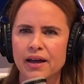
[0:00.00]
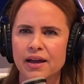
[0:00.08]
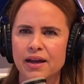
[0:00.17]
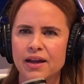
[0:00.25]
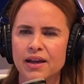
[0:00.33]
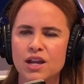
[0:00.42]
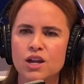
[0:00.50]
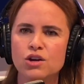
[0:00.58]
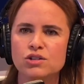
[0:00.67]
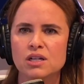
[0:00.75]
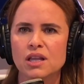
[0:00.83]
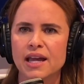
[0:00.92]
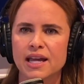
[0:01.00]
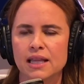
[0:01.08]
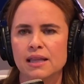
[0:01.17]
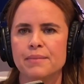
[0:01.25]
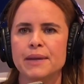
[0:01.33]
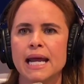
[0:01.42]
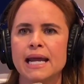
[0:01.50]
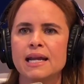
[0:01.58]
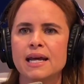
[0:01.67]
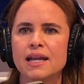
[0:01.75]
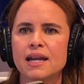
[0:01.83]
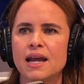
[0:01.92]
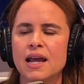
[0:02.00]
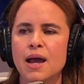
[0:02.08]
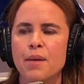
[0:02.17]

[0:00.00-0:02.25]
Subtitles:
to like eliminate it.